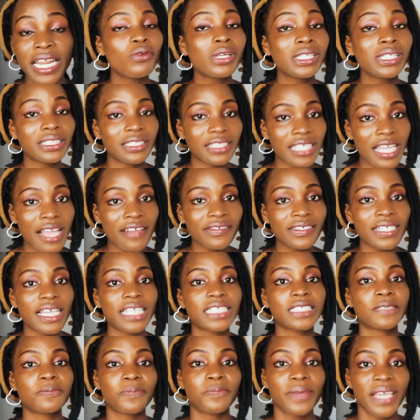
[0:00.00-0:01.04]
which serves
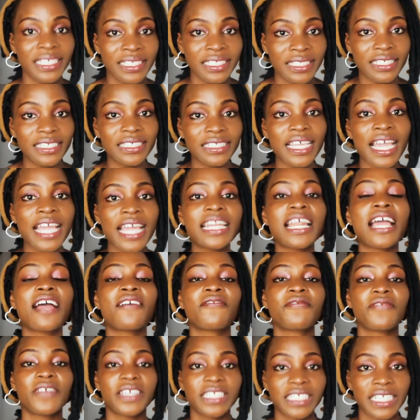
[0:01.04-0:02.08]
as pesticide
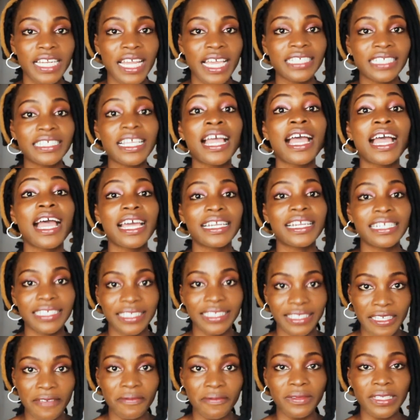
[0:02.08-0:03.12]
and fertilizer at the
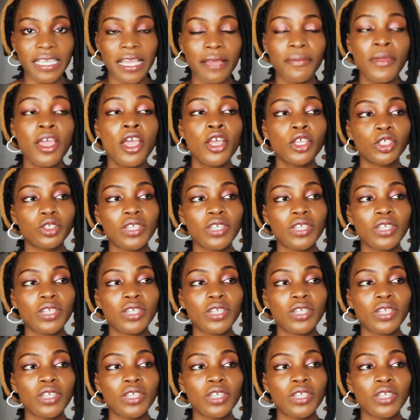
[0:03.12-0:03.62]
same time.